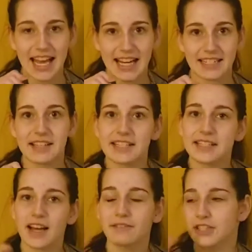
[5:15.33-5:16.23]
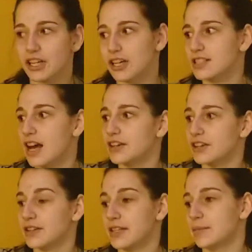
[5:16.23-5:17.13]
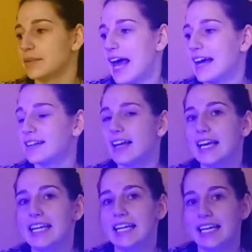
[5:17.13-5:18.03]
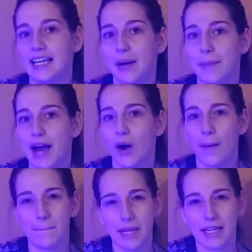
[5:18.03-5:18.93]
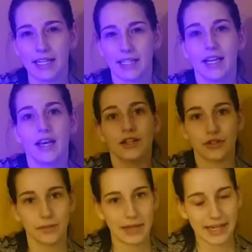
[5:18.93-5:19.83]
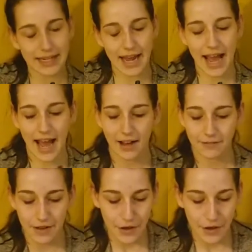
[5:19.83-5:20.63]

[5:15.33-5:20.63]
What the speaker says: and this stuff cures under the black light in about a minute to a minute and a half.